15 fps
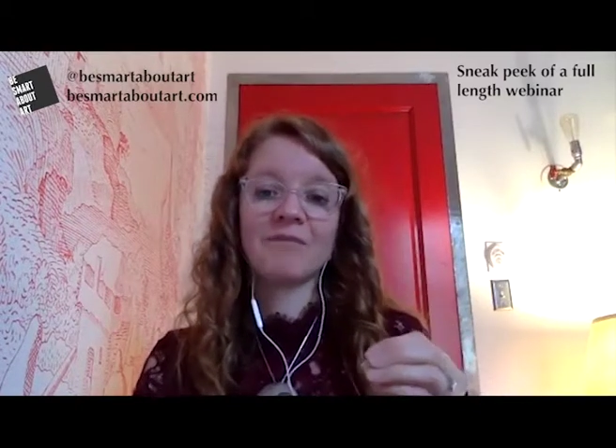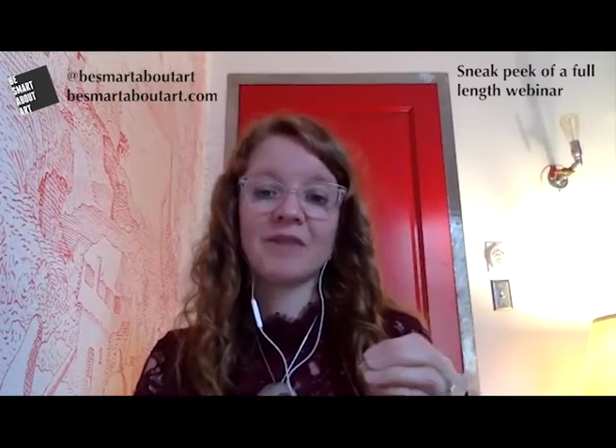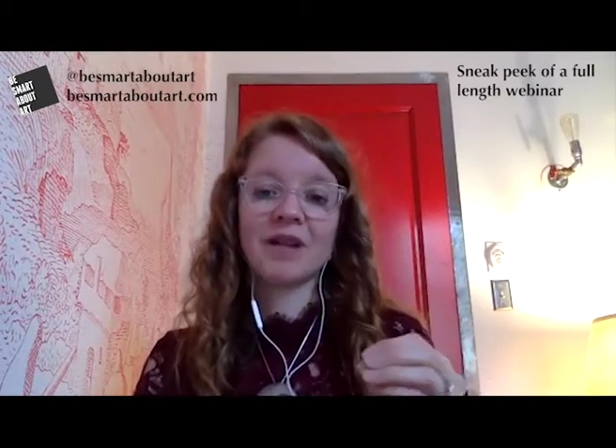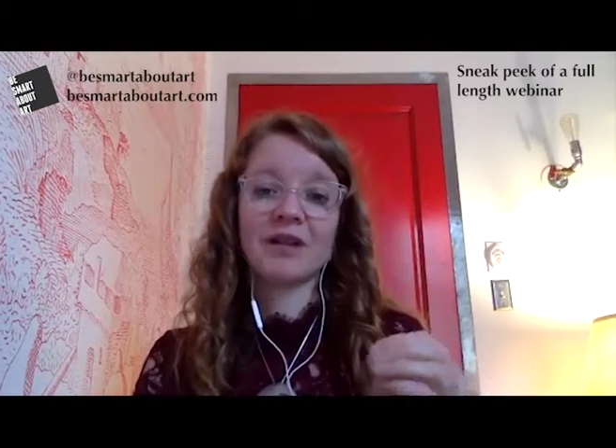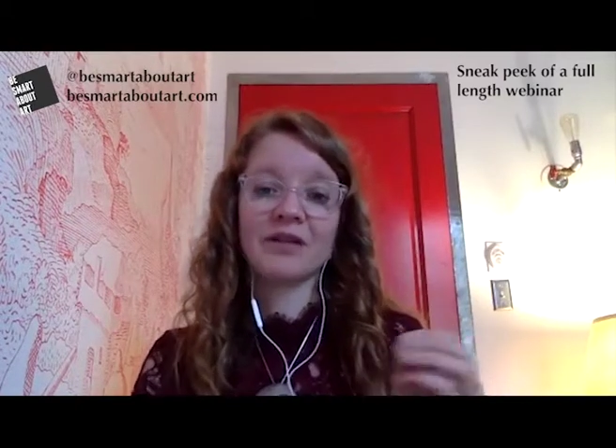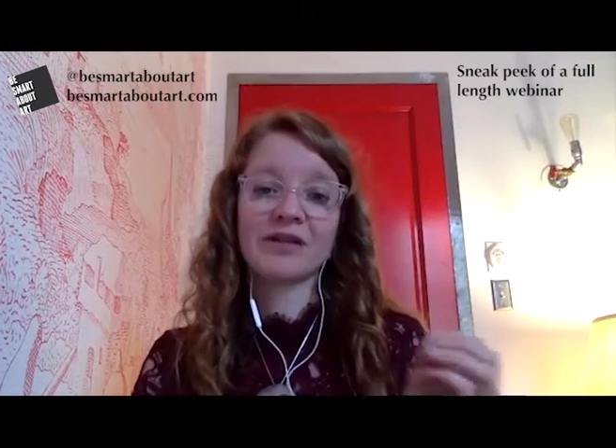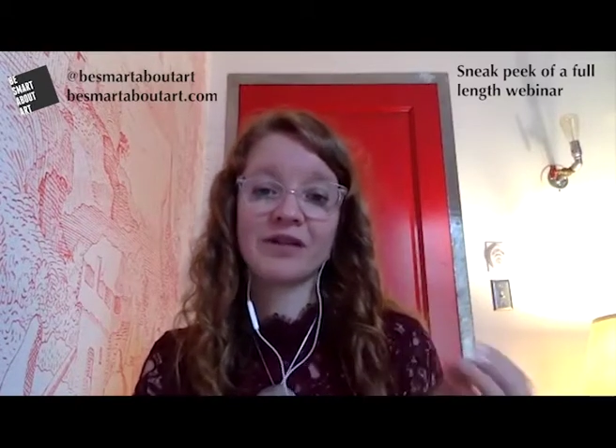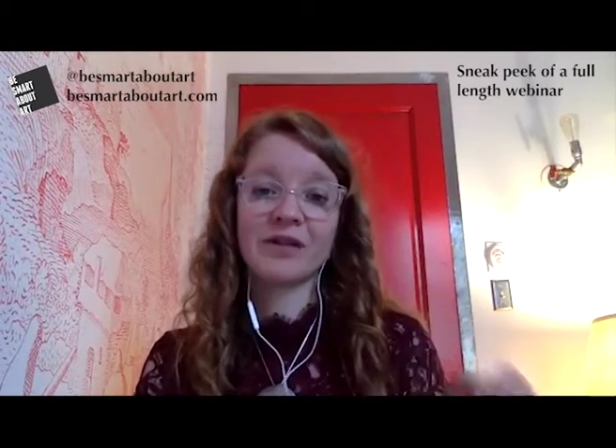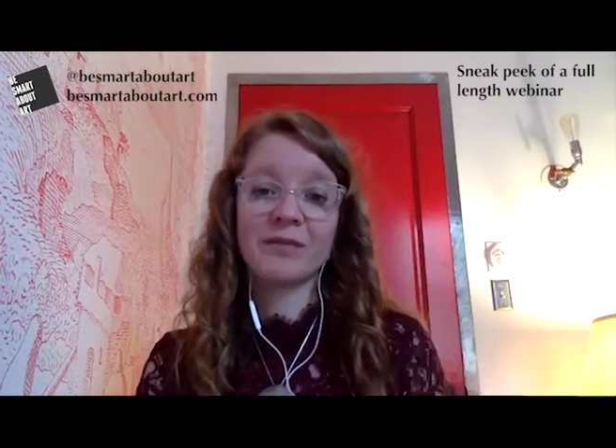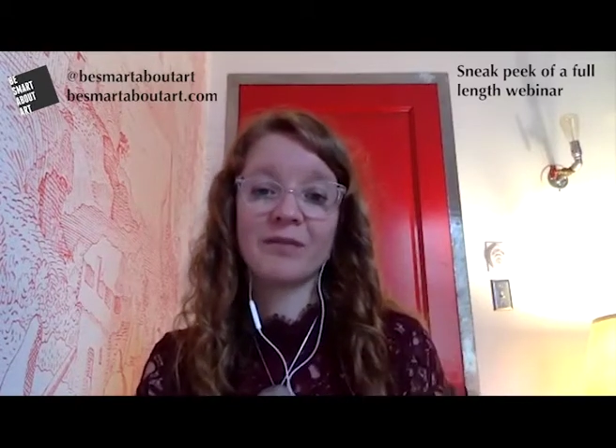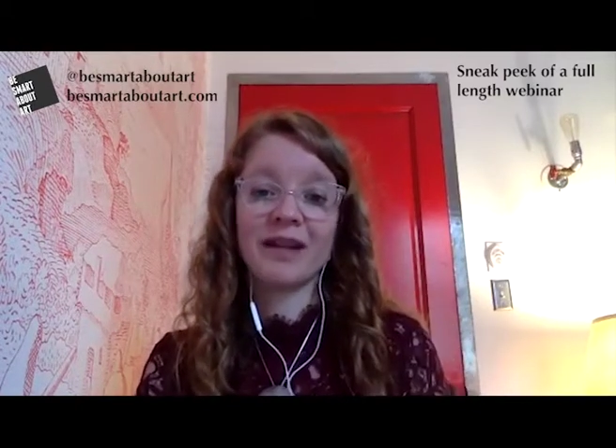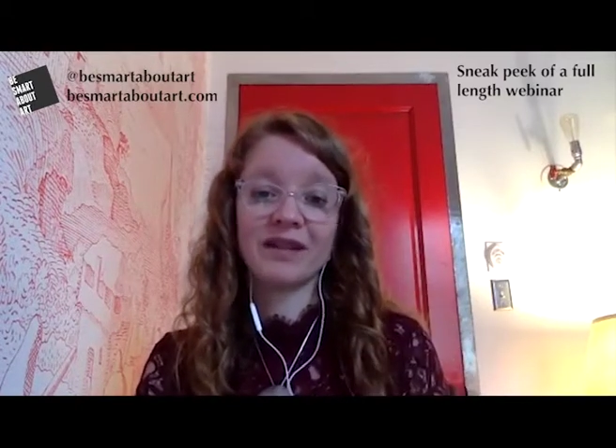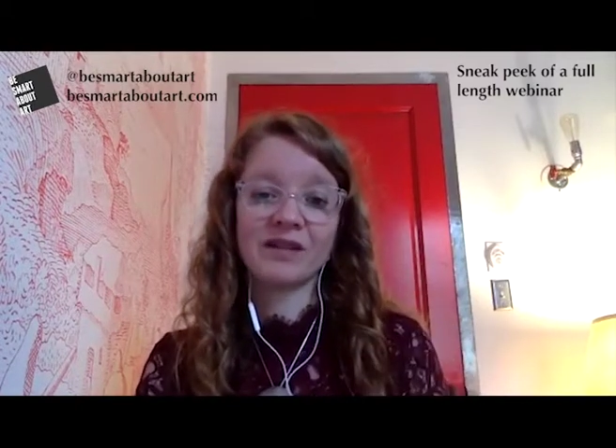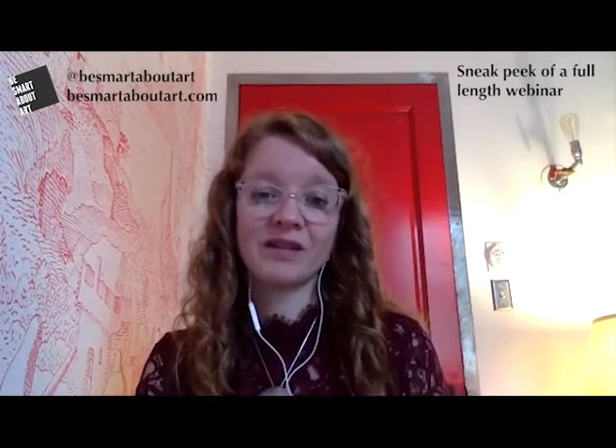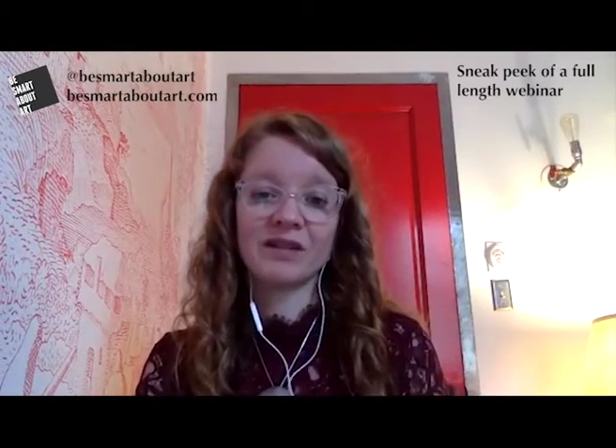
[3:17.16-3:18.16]
and also to
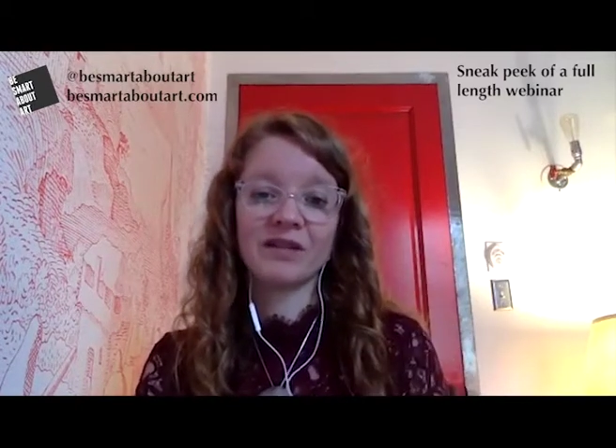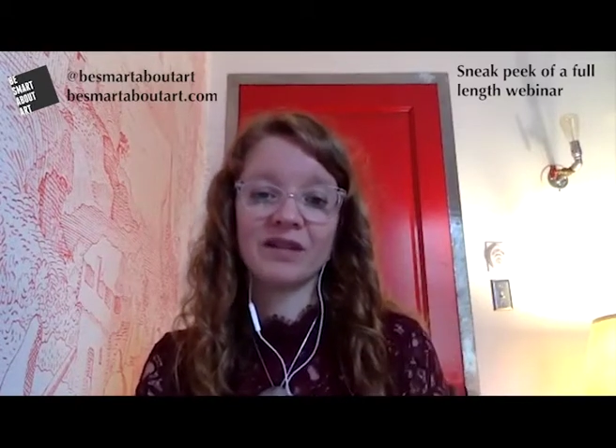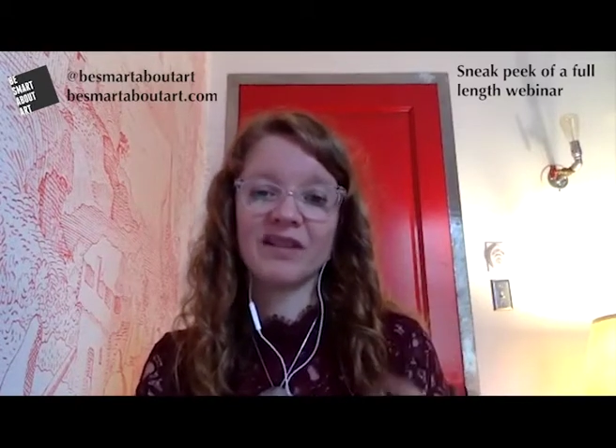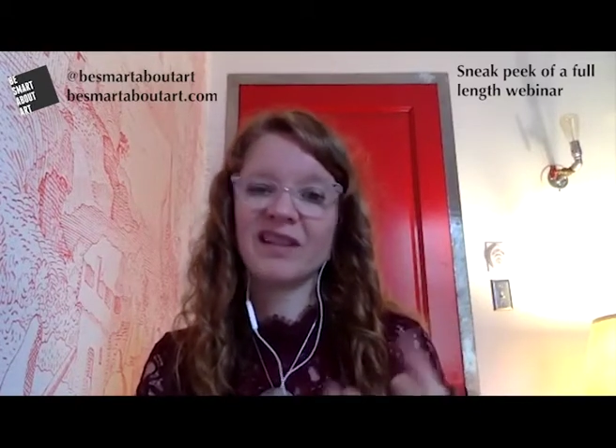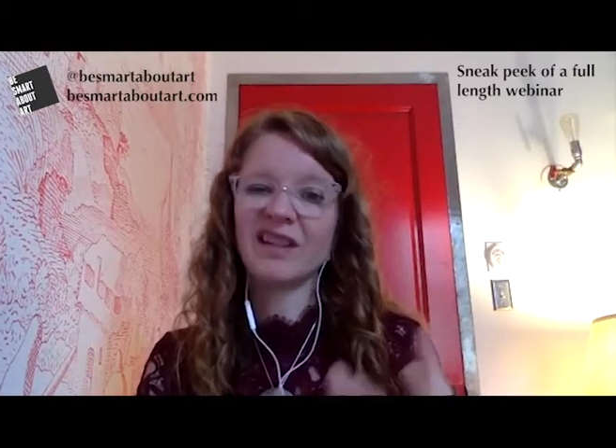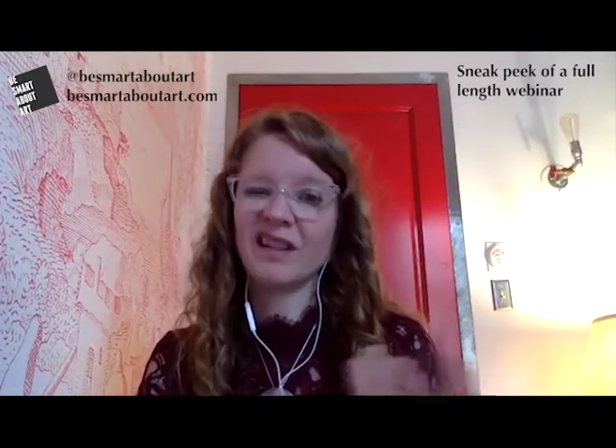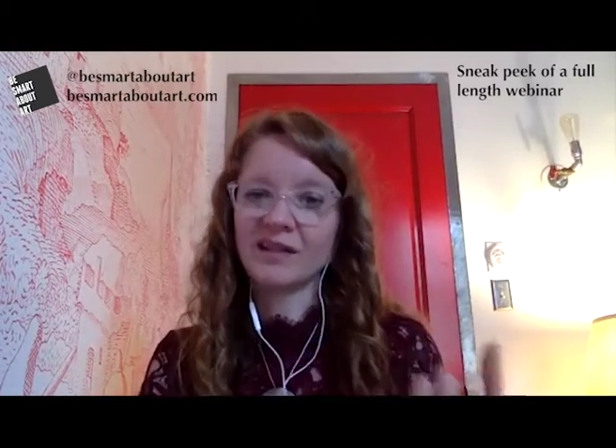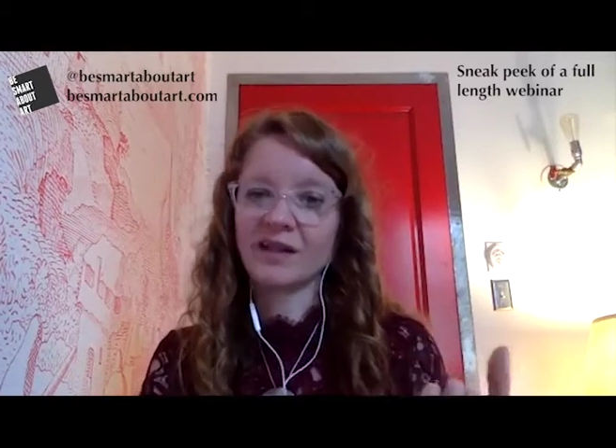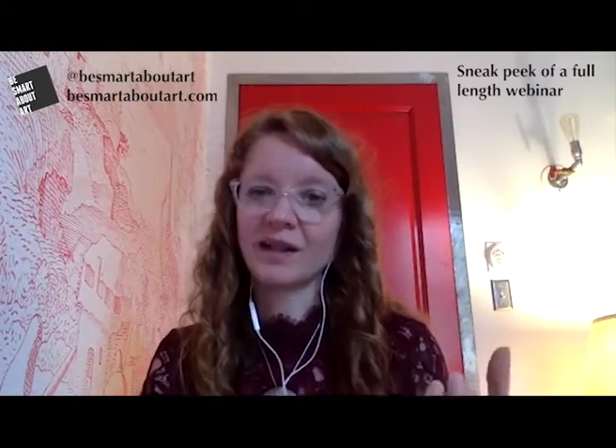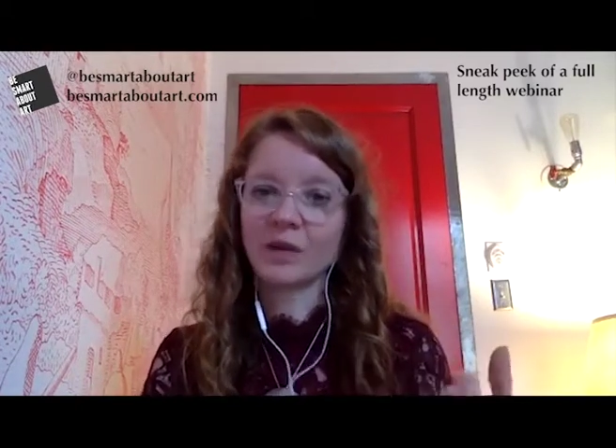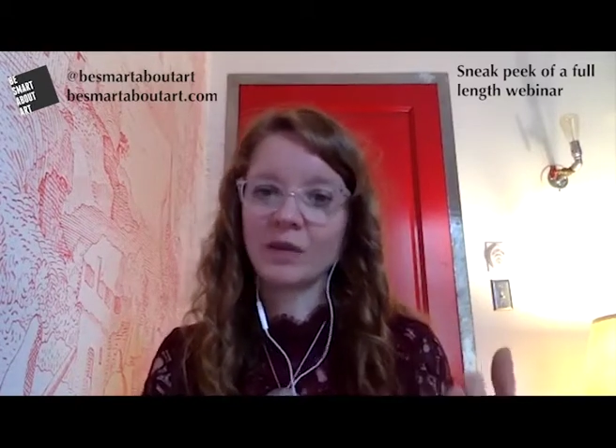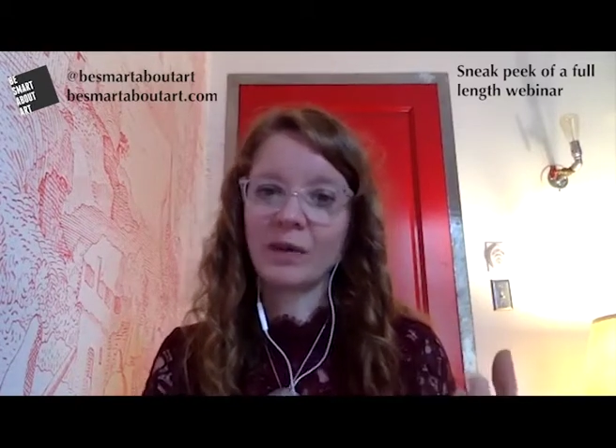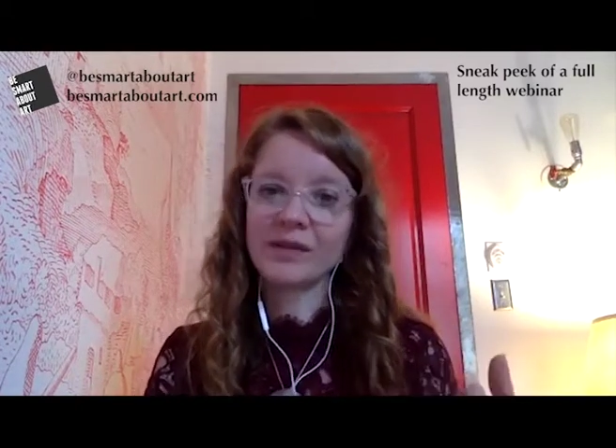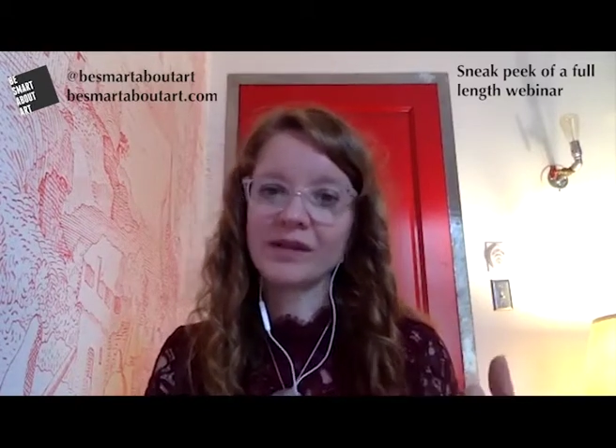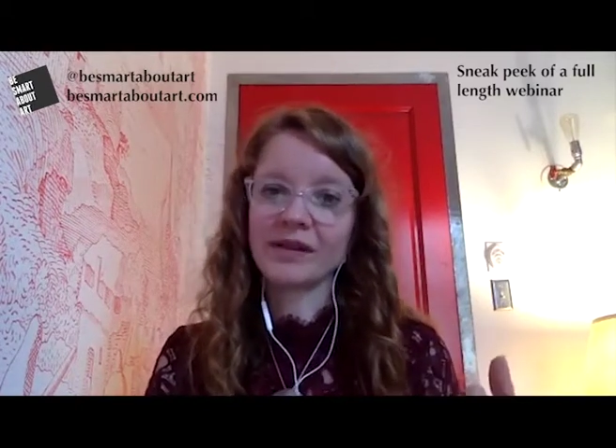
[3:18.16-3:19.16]
make certain that things like
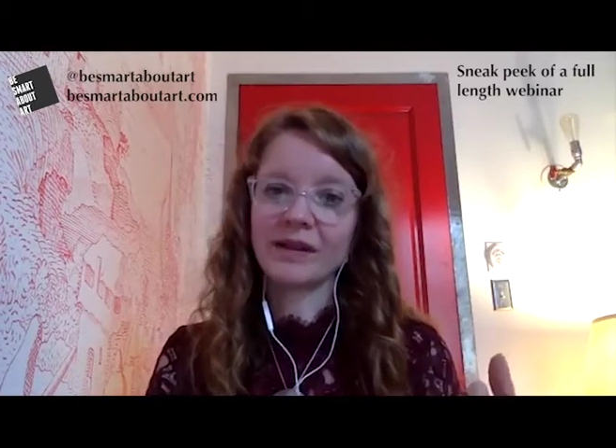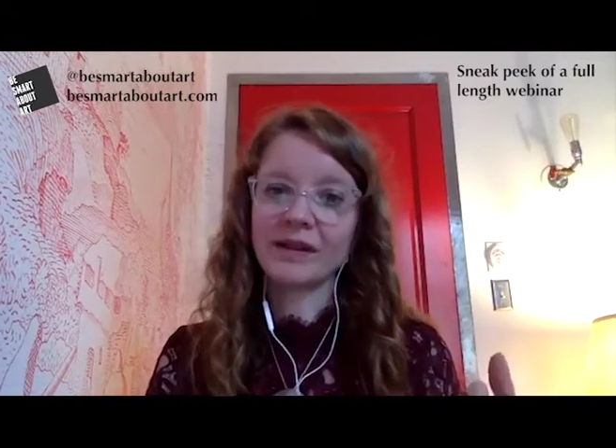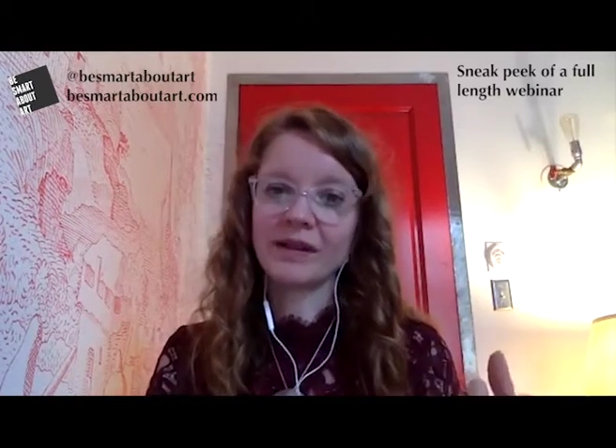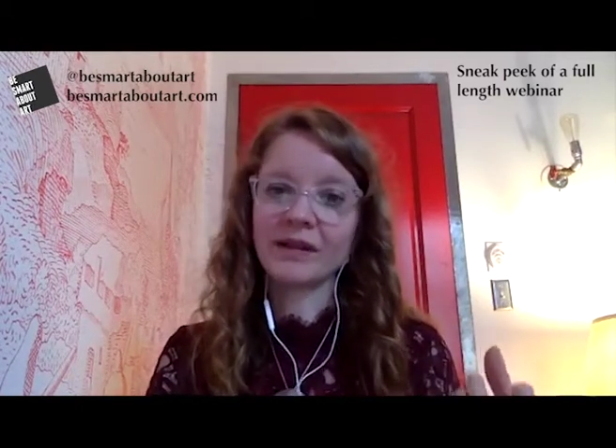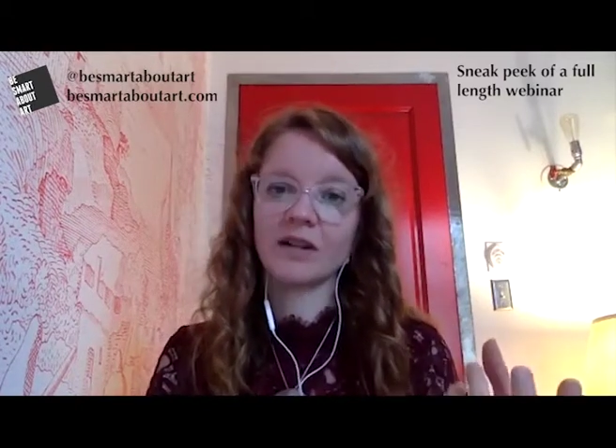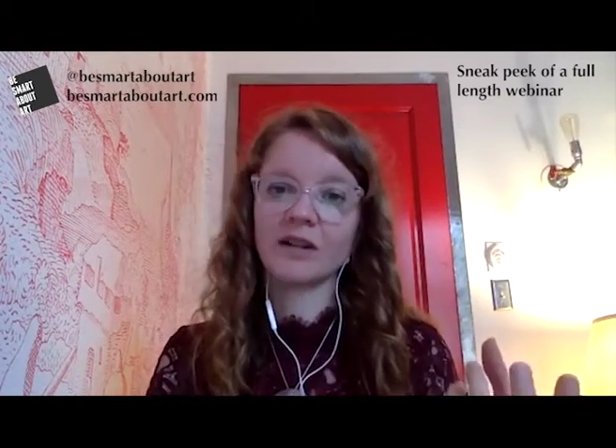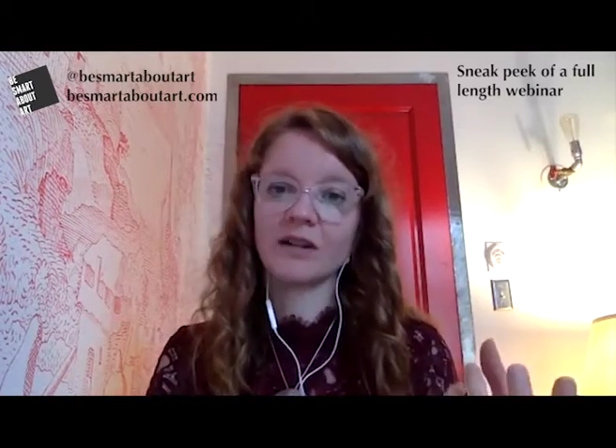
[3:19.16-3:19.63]
your website